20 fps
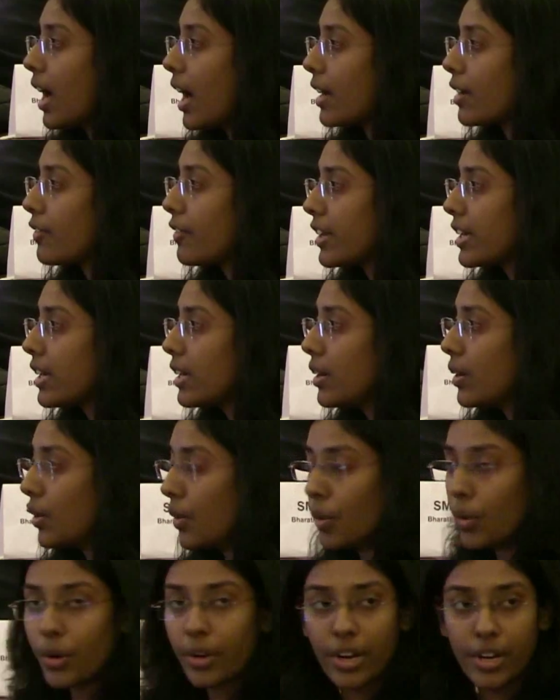and a very
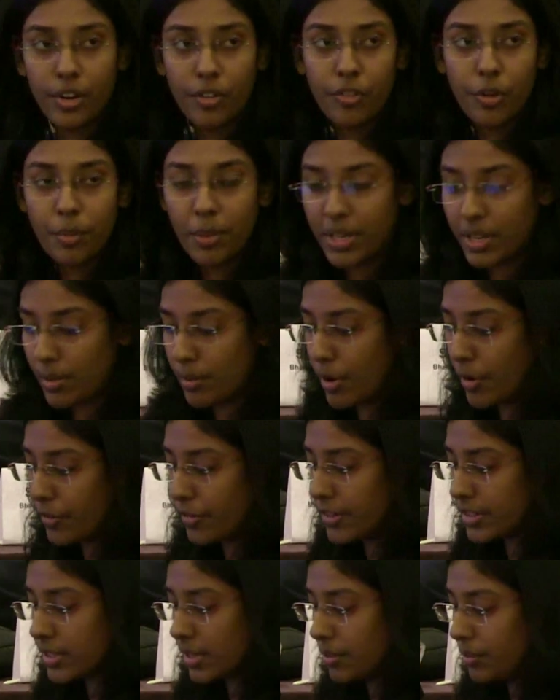low grade of a
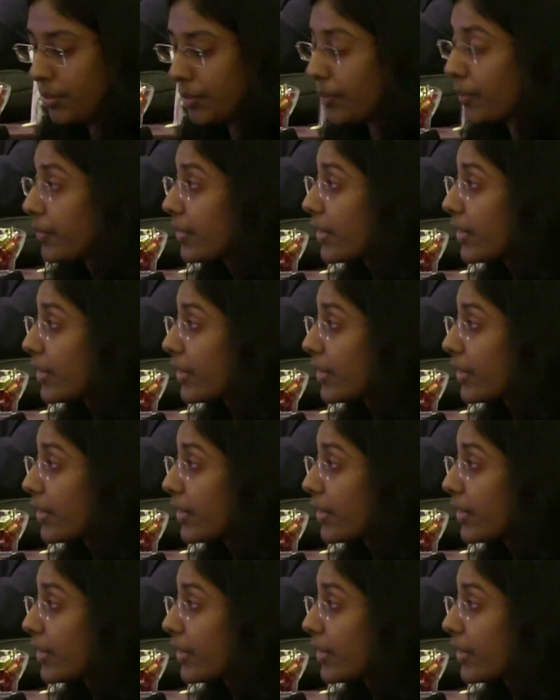metamorphism.